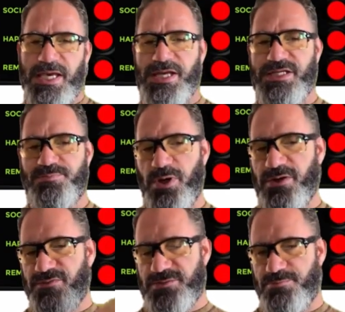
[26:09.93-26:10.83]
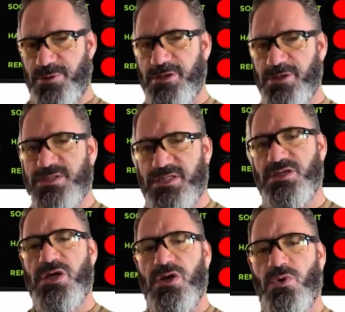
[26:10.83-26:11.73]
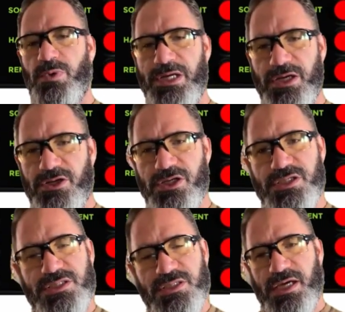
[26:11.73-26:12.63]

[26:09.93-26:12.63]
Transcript: And as part of this process, we look at